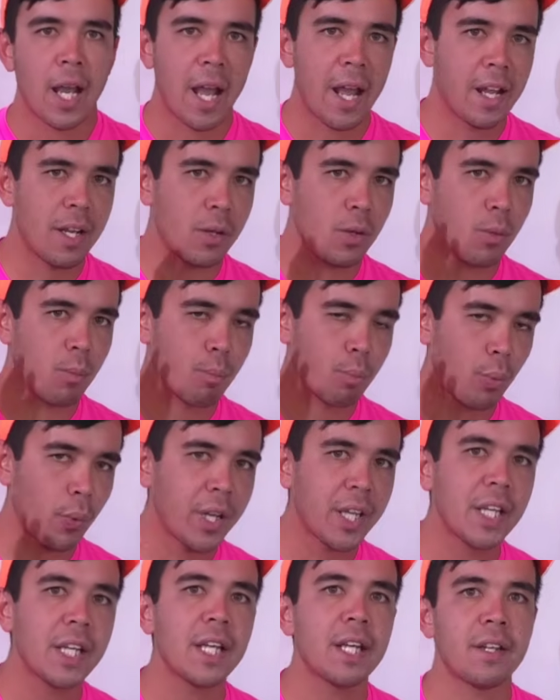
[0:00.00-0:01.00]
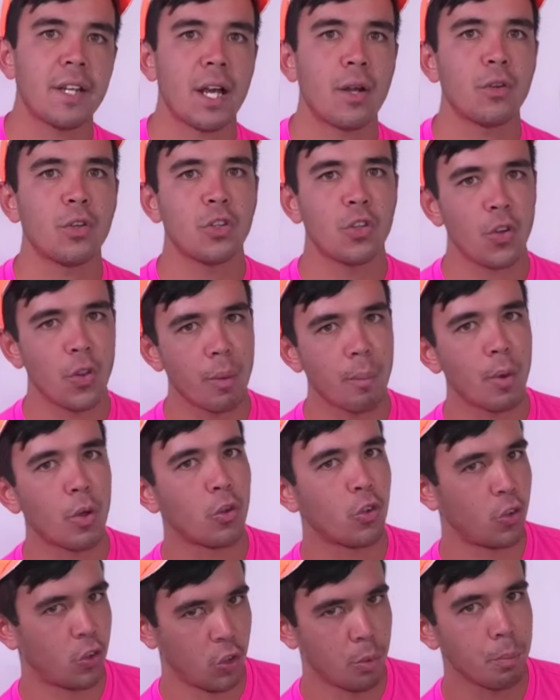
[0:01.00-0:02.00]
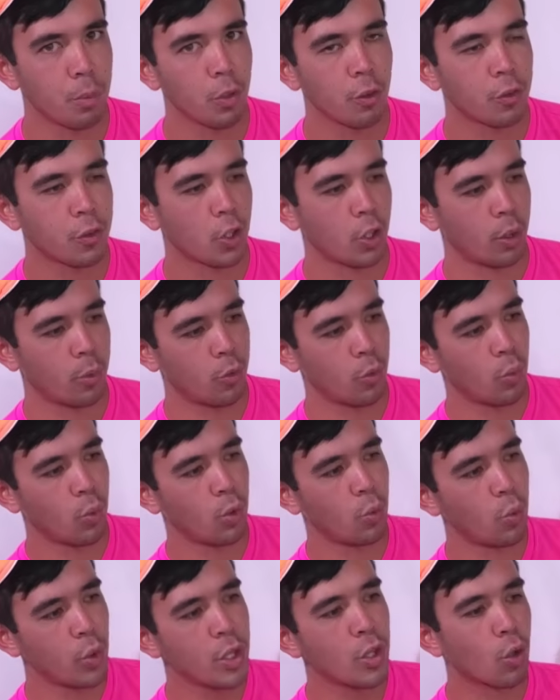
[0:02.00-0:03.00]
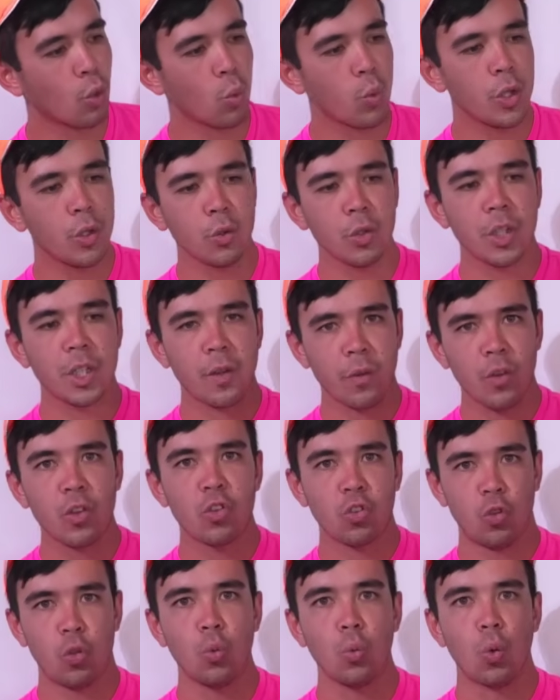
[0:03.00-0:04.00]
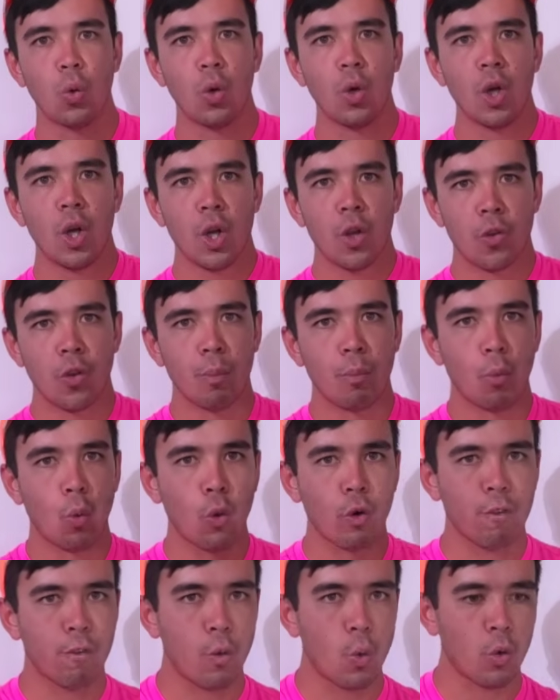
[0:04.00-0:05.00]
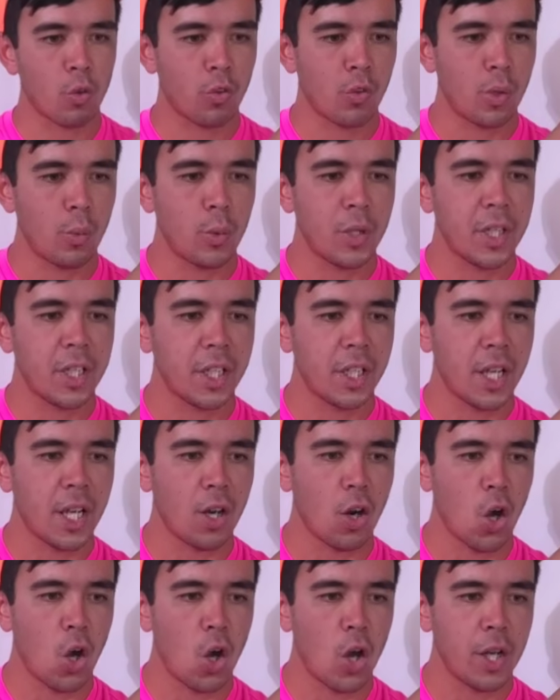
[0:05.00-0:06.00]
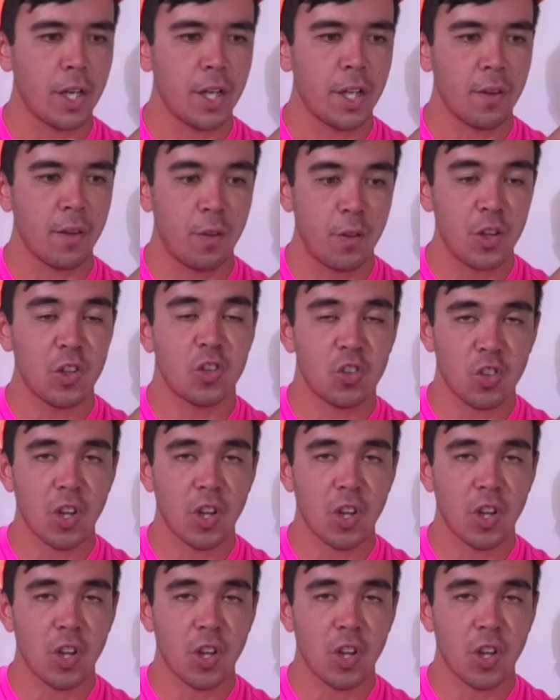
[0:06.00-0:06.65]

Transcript: And breaking it down into the most simple of terms, when we are wielding this tool, the more force that we can get on this